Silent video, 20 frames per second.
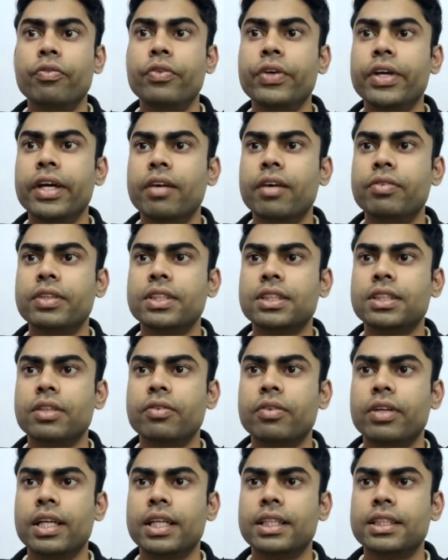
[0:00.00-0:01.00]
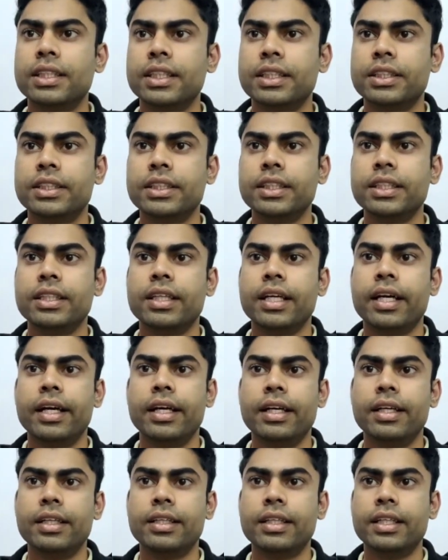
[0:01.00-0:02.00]
VF is given as 60
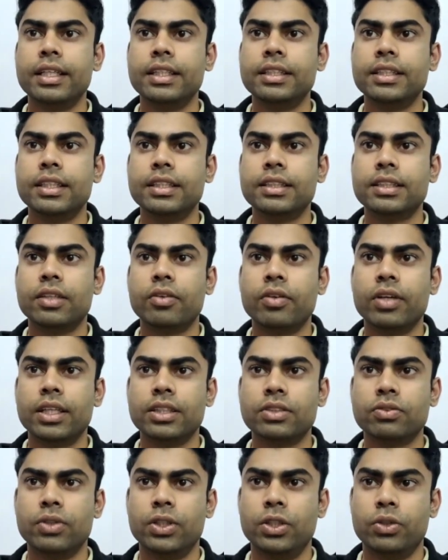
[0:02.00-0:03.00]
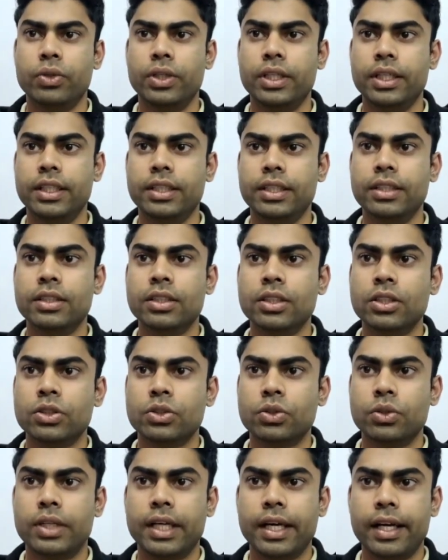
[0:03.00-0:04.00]
and Kj is given as 120.
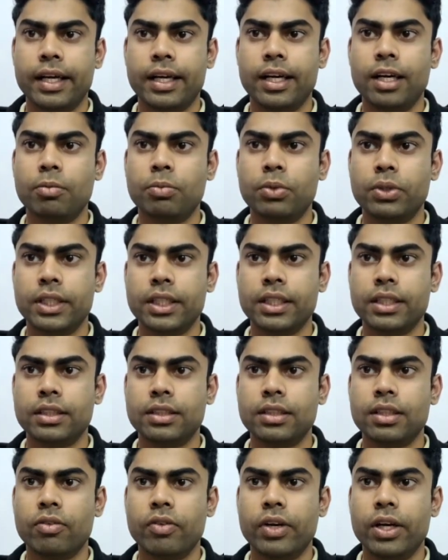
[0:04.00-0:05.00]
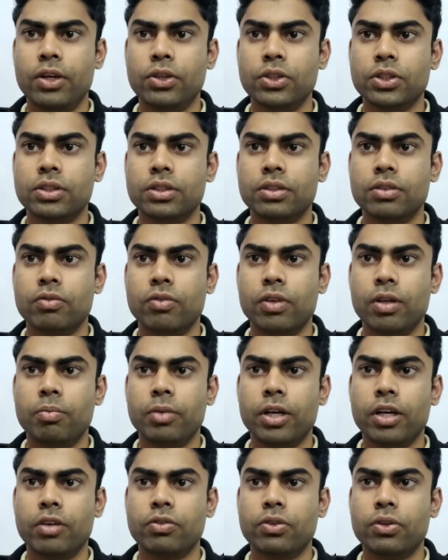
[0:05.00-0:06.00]
So directly putting in the values,
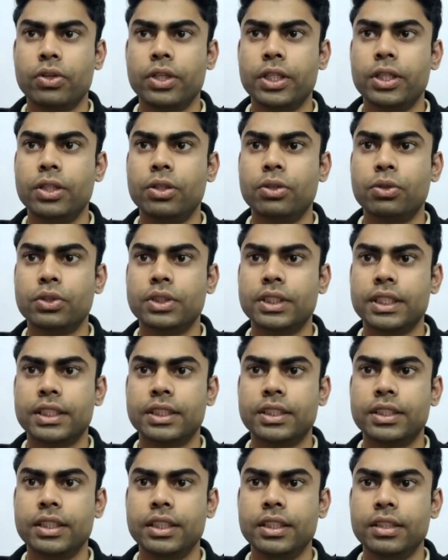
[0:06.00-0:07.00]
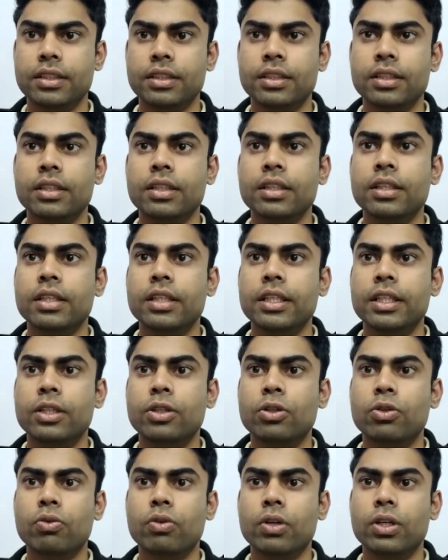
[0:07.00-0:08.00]
1/4 into 60
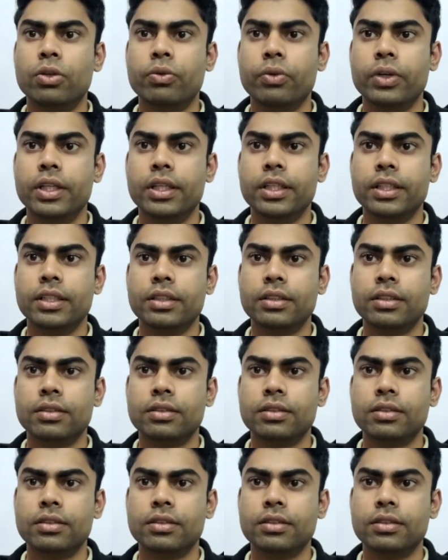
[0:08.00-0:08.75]
into 120.